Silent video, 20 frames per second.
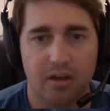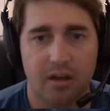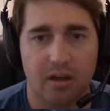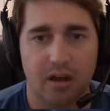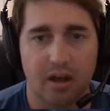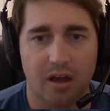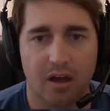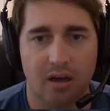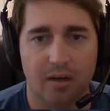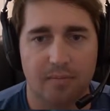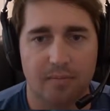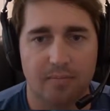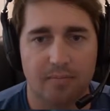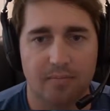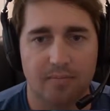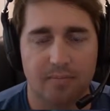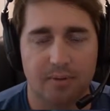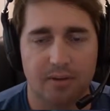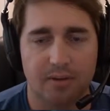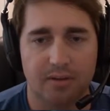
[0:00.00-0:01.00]

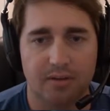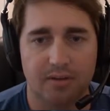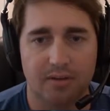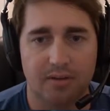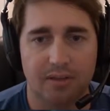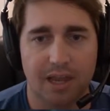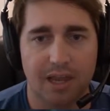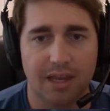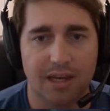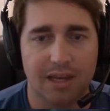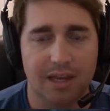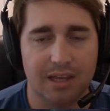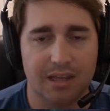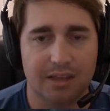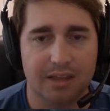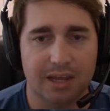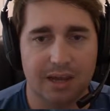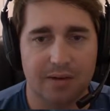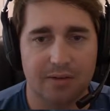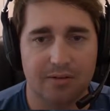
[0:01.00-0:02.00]
But
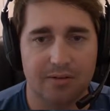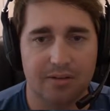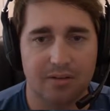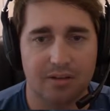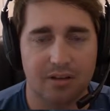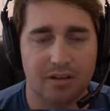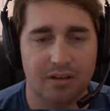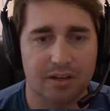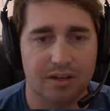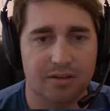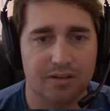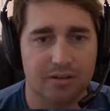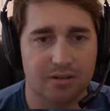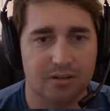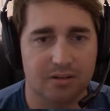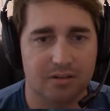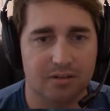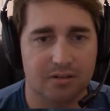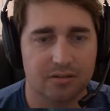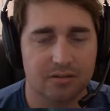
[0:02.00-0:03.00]
98,000 elixir
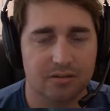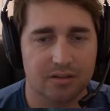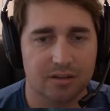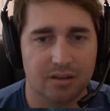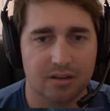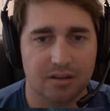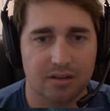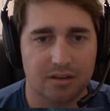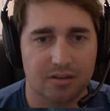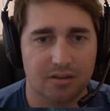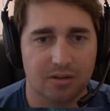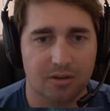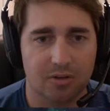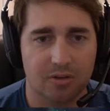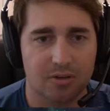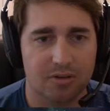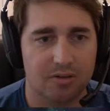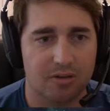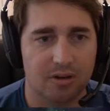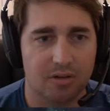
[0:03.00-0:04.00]
is all
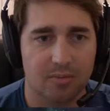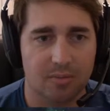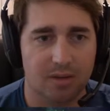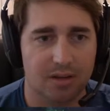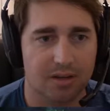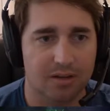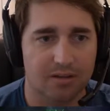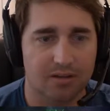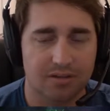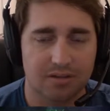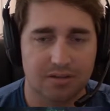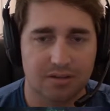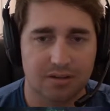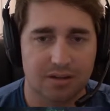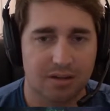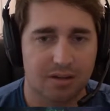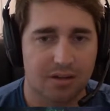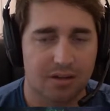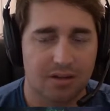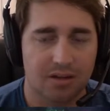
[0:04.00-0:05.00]
this army is.
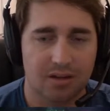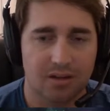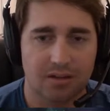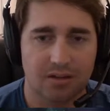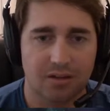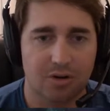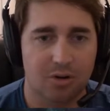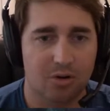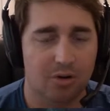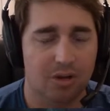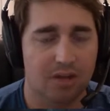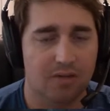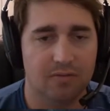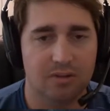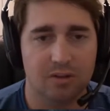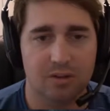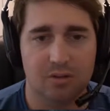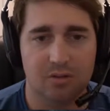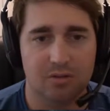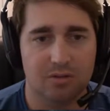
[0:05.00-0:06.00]
You don't have to
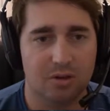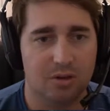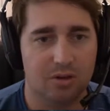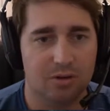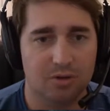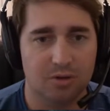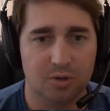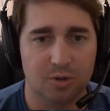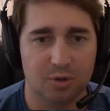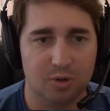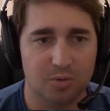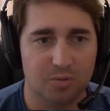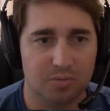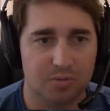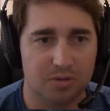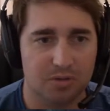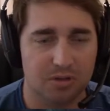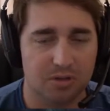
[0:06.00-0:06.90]
use all your troops.